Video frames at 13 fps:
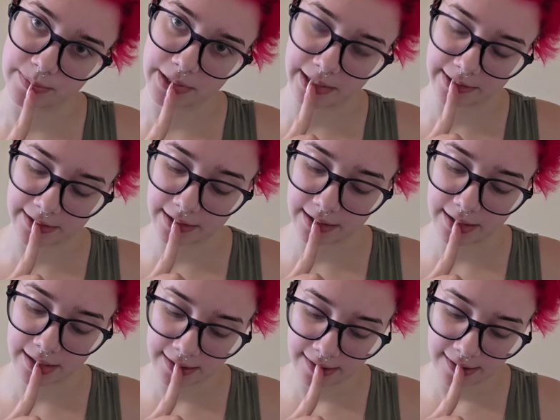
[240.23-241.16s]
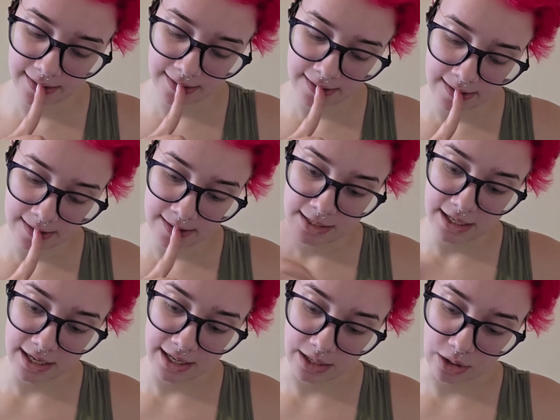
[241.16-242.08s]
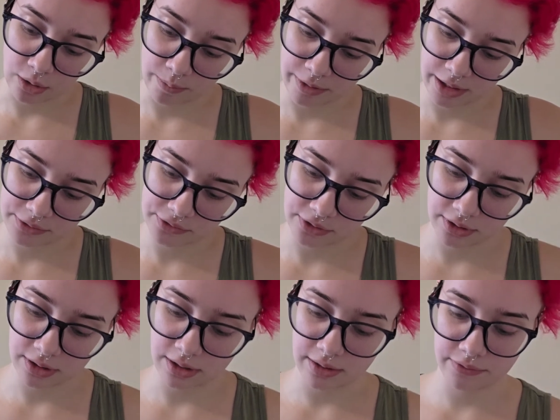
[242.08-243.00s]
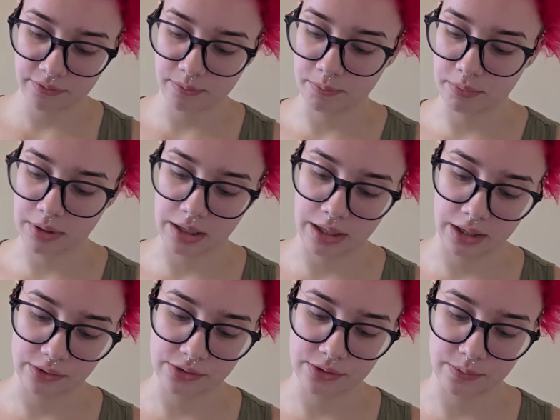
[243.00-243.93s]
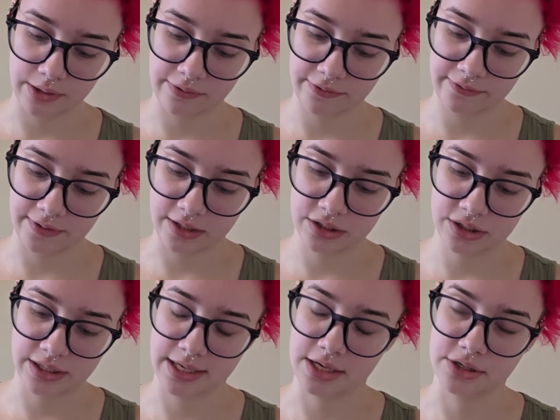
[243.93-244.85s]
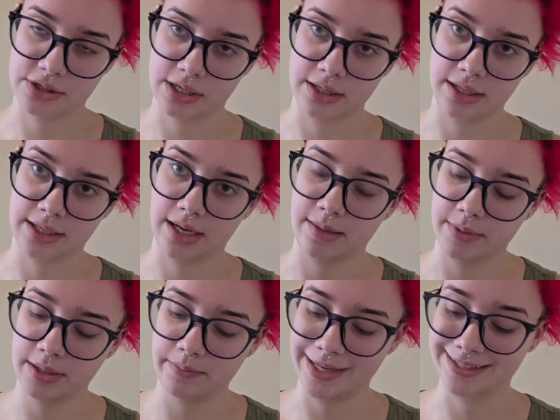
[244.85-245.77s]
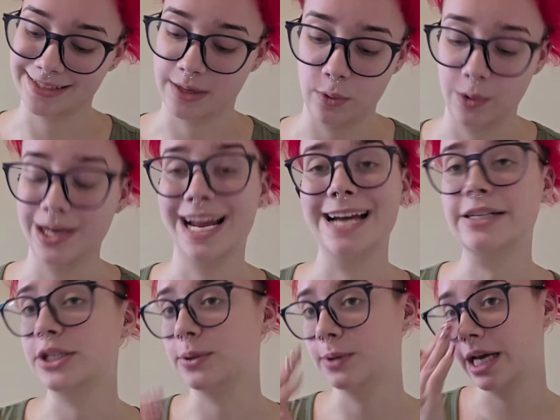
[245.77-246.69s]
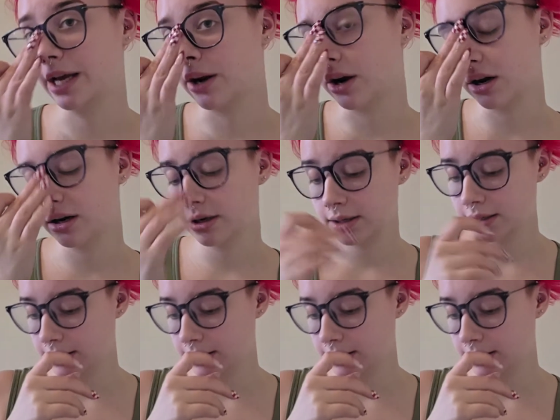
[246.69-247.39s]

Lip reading: them together and hope that it's good enough. But I also want to finish the edges on the diamond because I won't get to later.